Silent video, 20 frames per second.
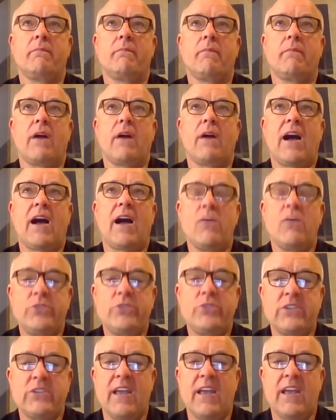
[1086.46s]
I would
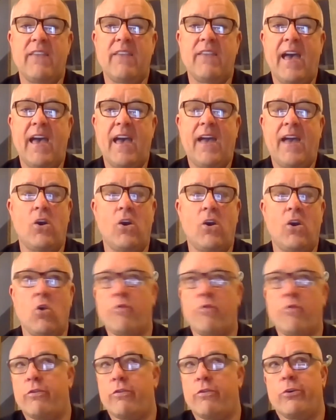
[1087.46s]
say that
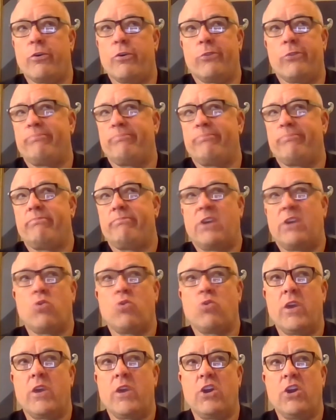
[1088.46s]
over a
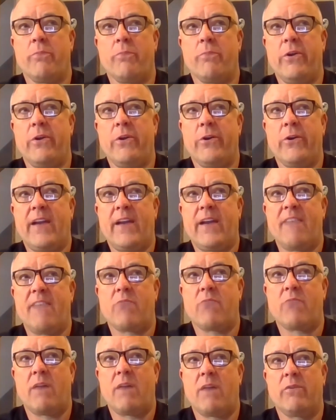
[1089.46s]
20-year period, I
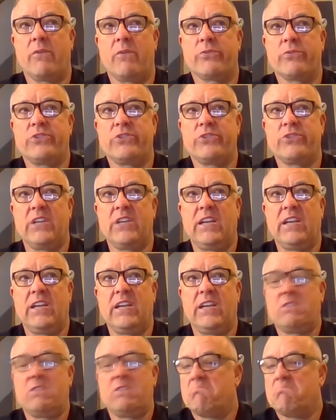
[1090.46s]
probably
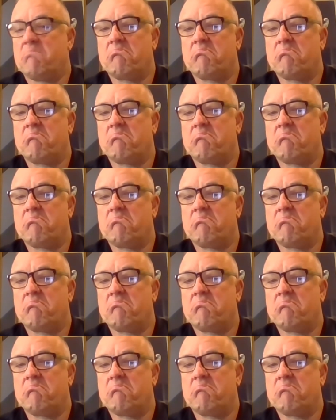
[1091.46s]
received